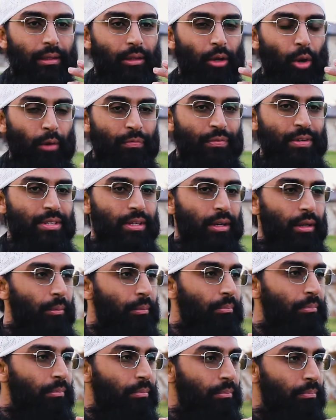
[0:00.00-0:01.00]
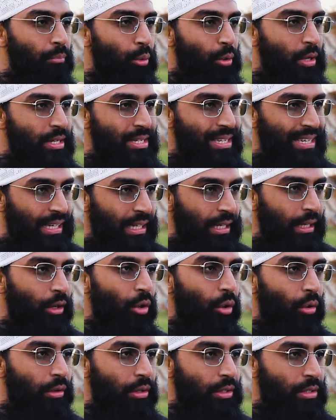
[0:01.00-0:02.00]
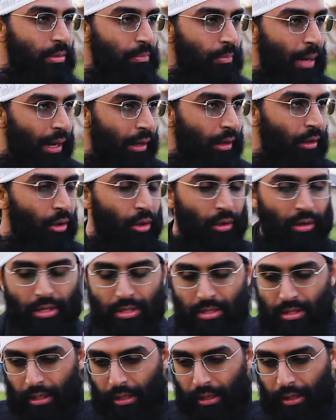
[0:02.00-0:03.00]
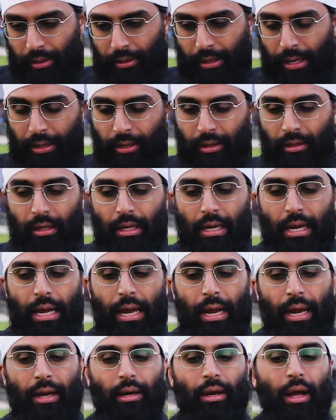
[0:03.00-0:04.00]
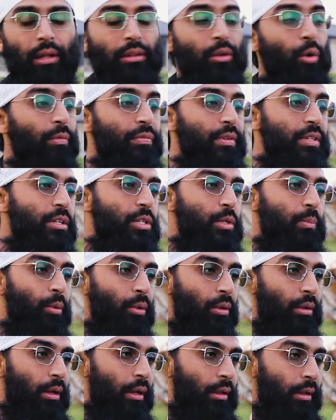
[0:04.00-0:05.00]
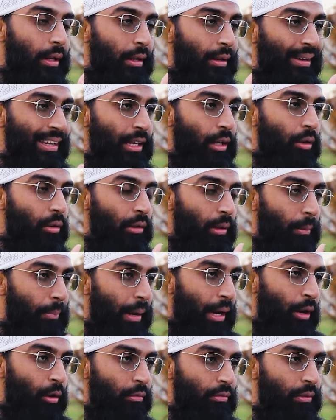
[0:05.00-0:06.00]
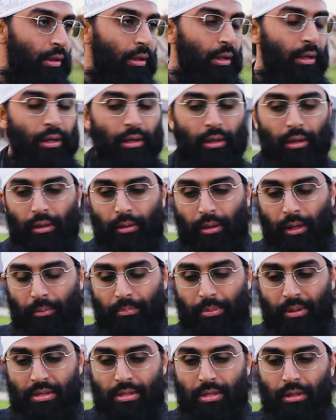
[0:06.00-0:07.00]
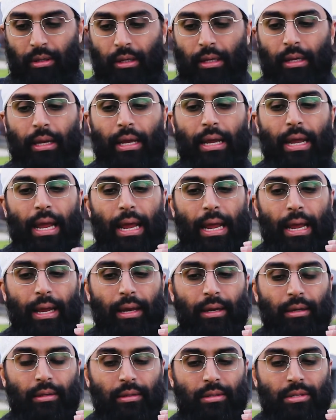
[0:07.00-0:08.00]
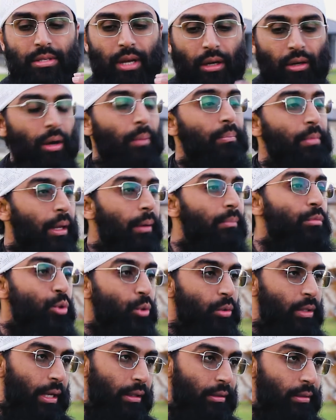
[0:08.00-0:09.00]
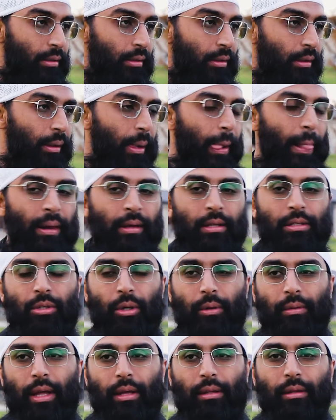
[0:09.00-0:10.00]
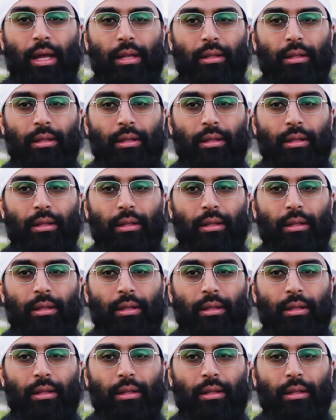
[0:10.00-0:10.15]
officer put his knee on his back, on his neck, and other officers put their knee on the back of the person and succumbed him to death. So that